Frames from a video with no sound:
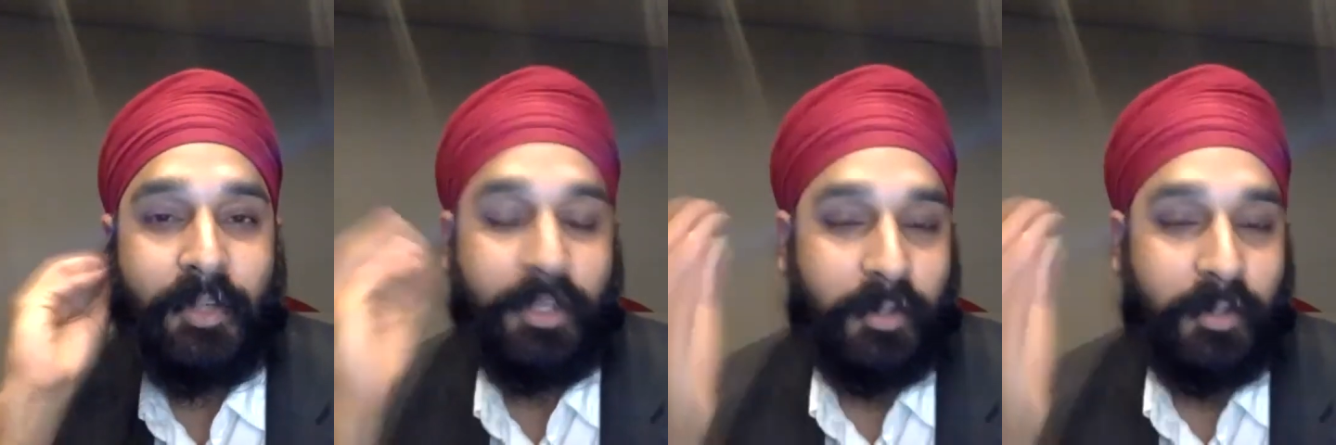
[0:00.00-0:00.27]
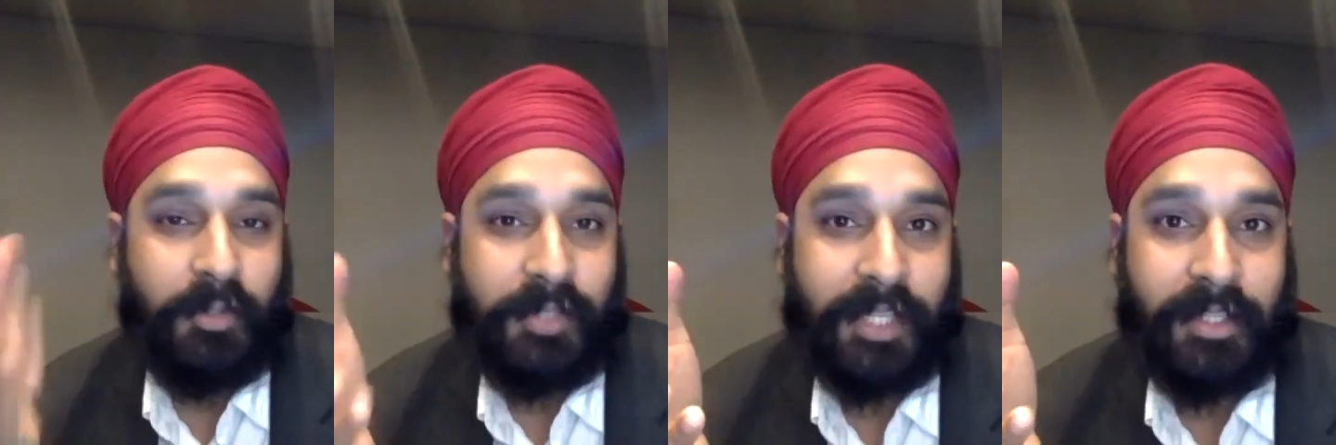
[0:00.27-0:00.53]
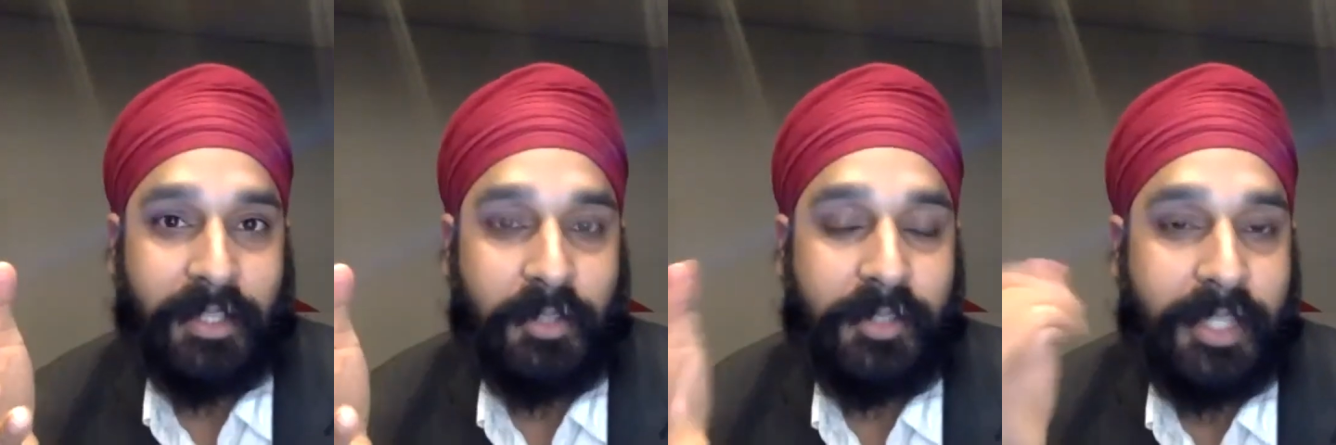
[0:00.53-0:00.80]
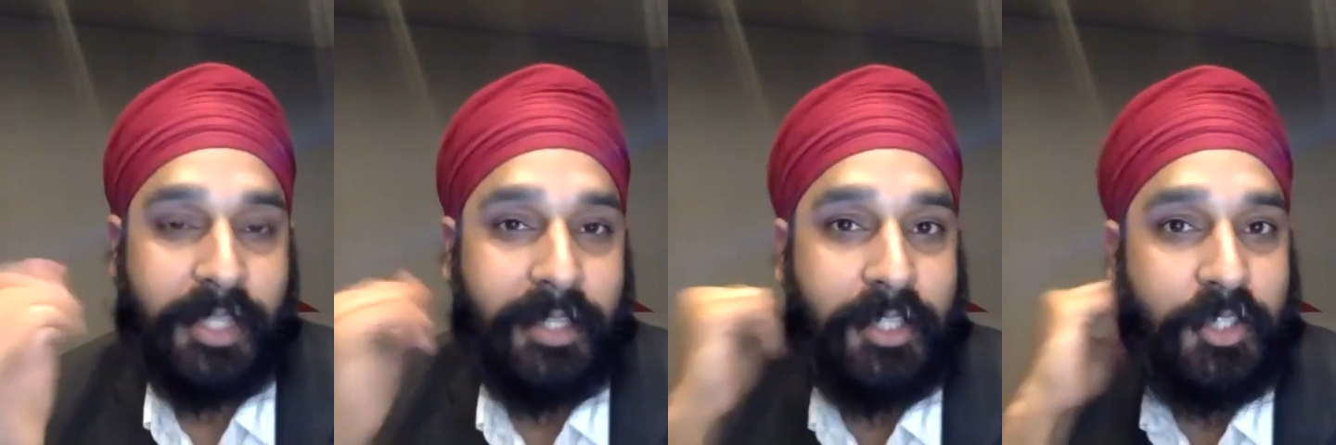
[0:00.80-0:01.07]
you said
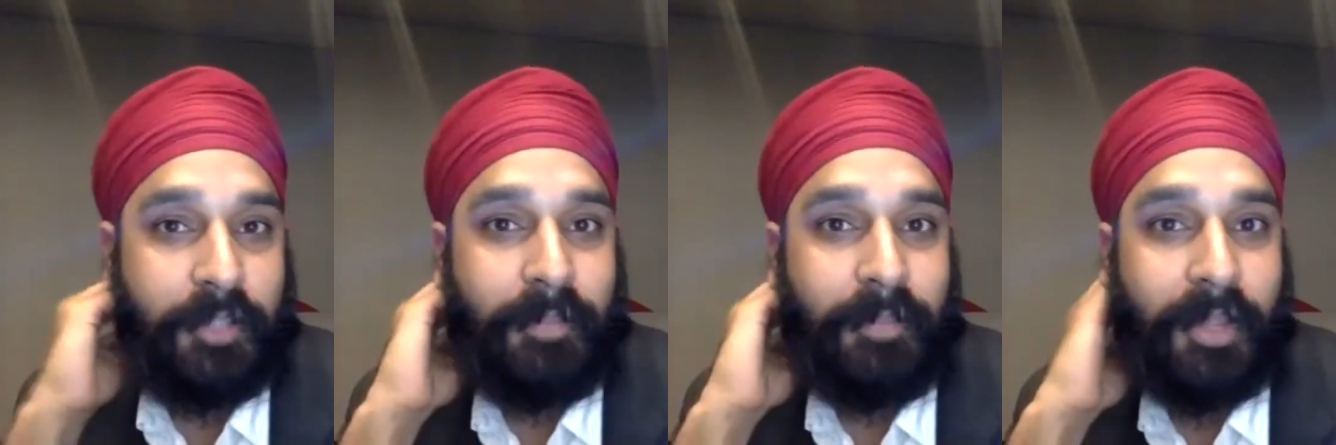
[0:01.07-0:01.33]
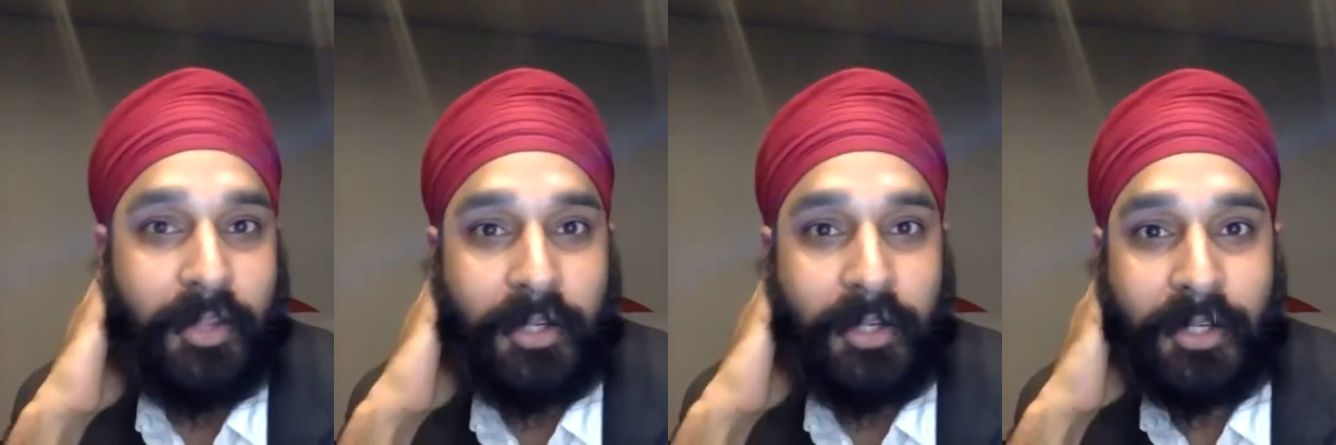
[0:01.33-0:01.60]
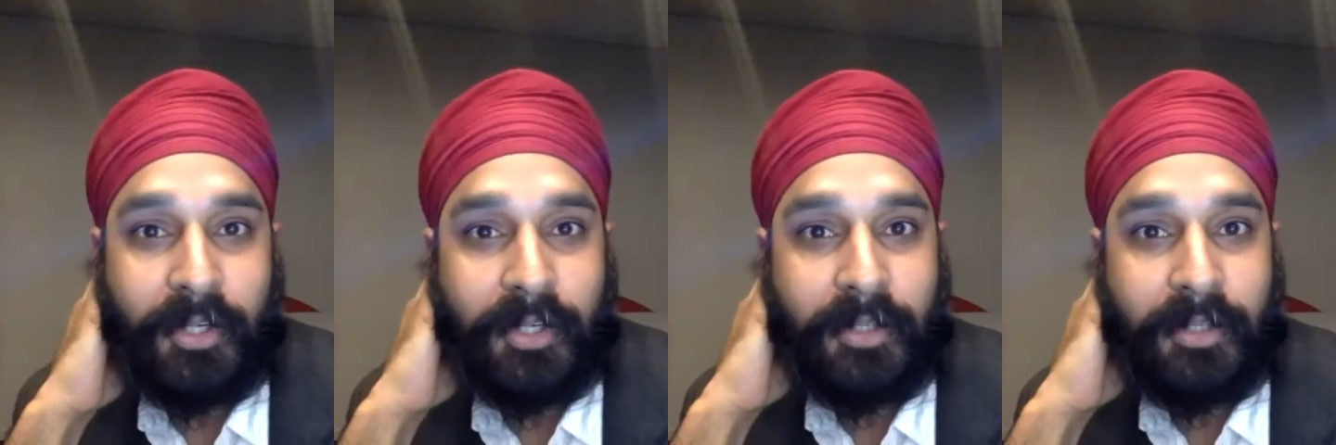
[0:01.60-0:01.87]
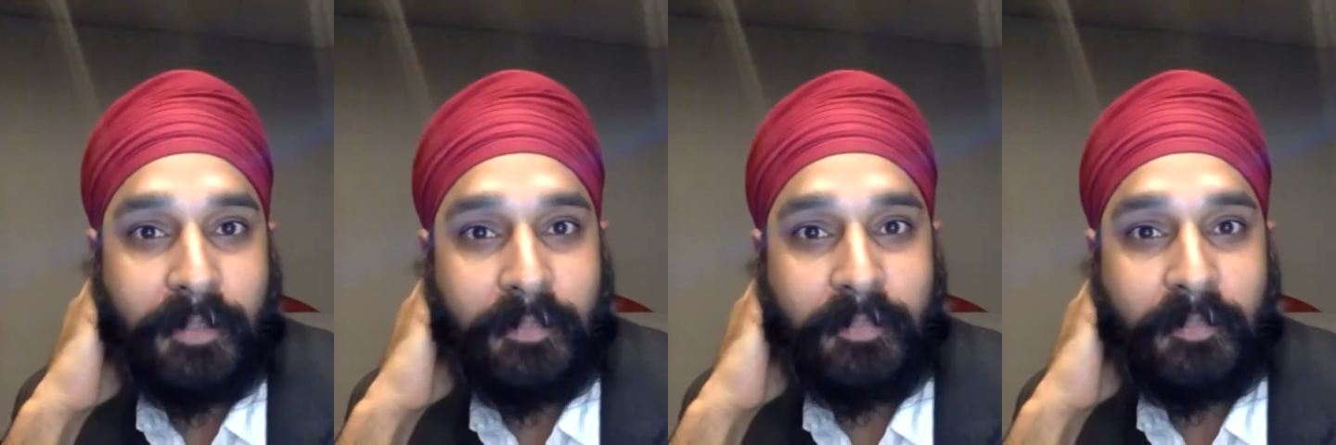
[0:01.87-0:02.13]
that your
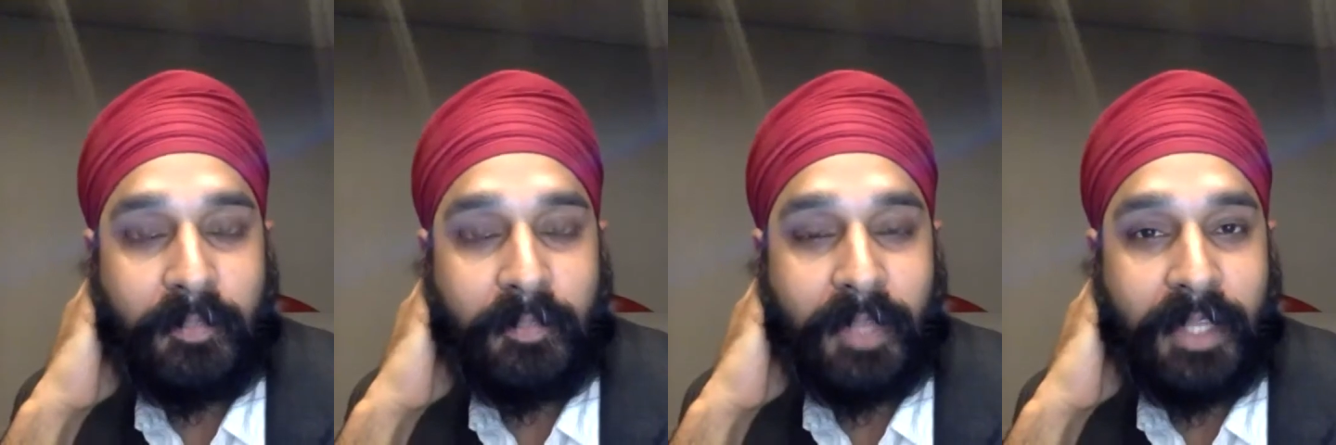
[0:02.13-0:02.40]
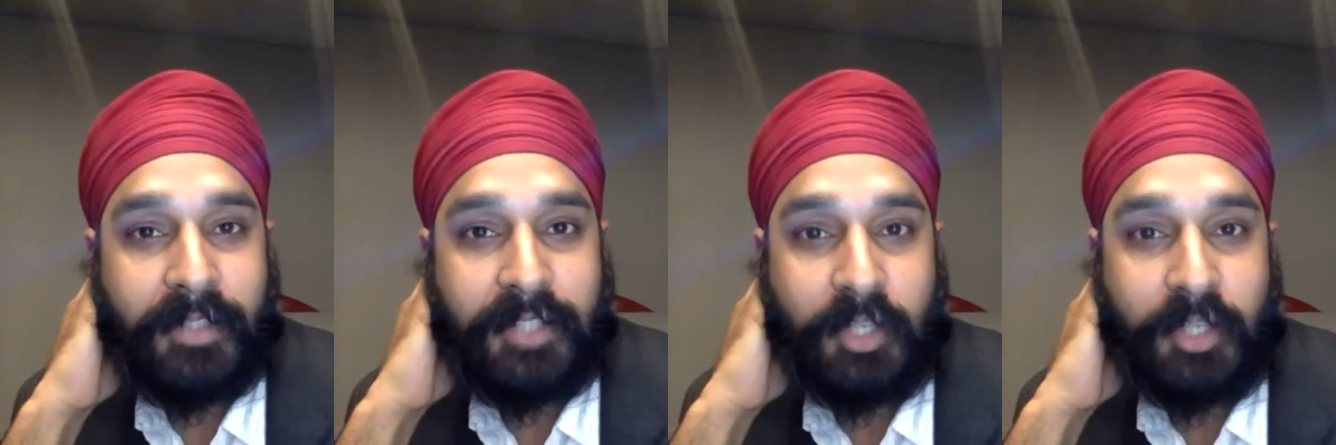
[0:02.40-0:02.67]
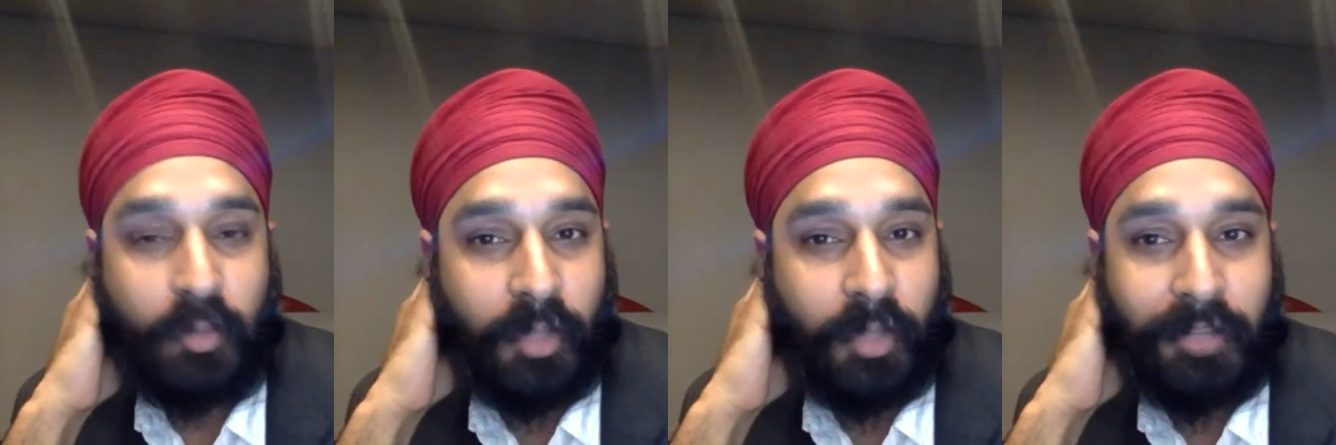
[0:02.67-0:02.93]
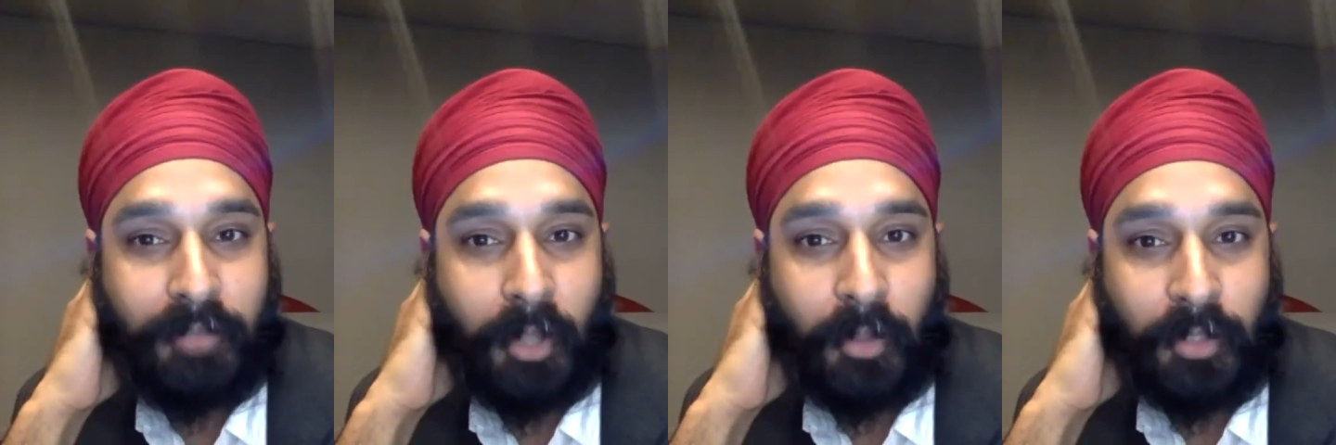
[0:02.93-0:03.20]
mother didn't really
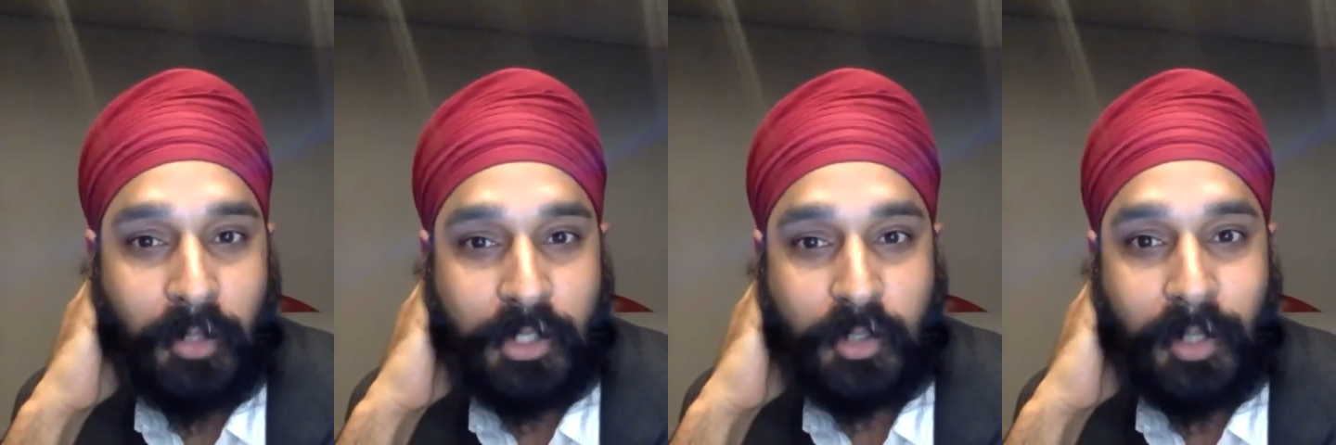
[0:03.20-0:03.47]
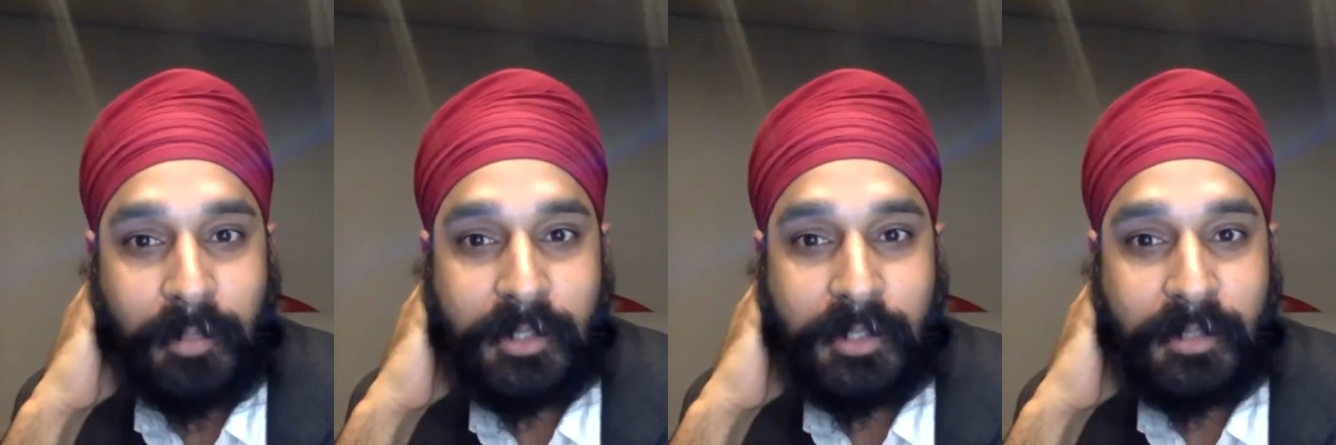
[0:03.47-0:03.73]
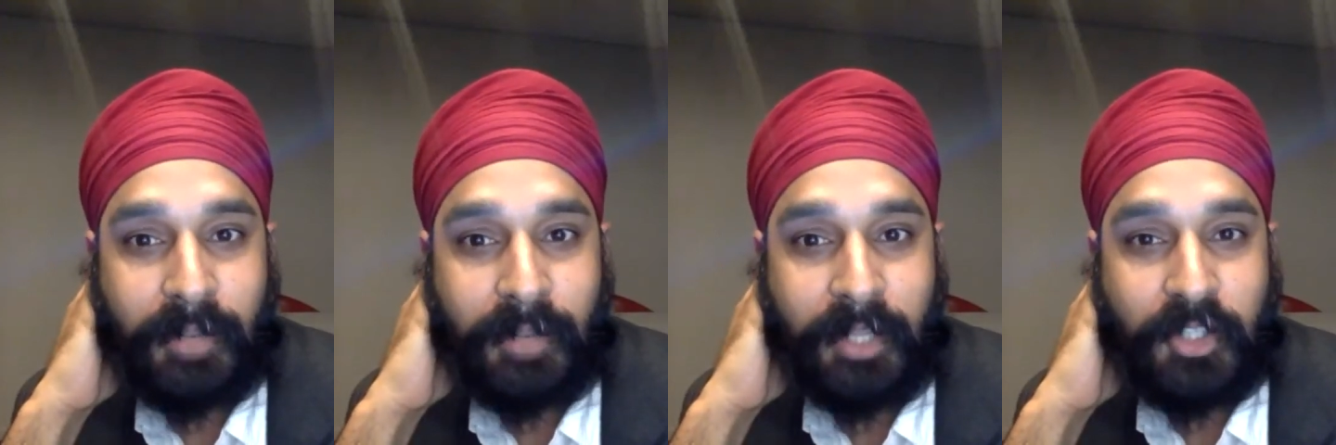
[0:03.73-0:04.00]
follow the scripts, right?